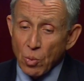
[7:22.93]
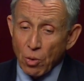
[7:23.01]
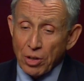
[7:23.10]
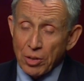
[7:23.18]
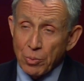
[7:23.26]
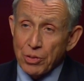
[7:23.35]

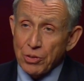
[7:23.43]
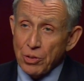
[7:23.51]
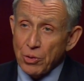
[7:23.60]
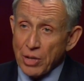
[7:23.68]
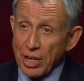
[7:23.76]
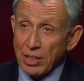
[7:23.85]
Working with
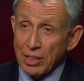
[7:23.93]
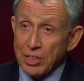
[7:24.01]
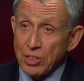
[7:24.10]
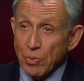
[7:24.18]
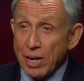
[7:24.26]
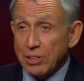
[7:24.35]
you, you had a
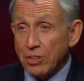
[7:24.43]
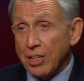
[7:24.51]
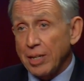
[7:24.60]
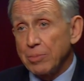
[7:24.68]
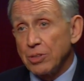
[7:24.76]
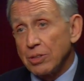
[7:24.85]
lead director
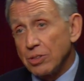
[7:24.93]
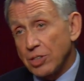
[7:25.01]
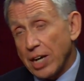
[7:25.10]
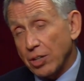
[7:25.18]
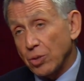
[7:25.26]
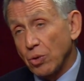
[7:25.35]
named
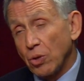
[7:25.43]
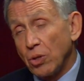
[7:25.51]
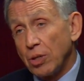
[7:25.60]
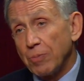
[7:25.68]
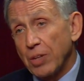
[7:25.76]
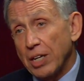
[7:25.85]
Jack
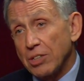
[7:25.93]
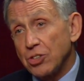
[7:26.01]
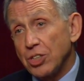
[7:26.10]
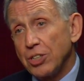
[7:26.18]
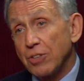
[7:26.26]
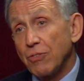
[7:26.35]
Kroll. You had a
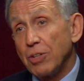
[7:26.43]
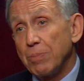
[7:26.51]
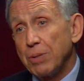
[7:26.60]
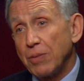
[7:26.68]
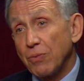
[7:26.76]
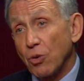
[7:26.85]
senior
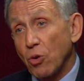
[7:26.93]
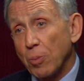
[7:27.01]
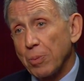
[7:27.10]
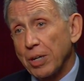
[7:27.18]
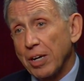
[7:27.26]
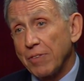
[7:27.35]
VP for
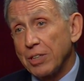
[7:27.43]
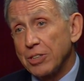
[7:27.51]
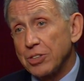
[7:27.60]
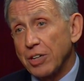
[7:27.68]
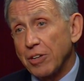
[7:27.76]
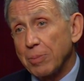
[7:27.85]
corporate
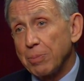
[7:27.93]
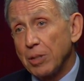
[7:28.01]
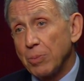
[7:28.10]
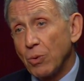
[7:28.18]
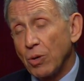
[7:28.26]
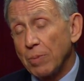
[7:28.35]
governance, Eric
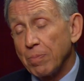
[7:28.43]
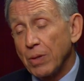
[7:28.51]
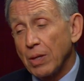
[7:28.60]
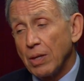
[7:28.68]
Pillmore.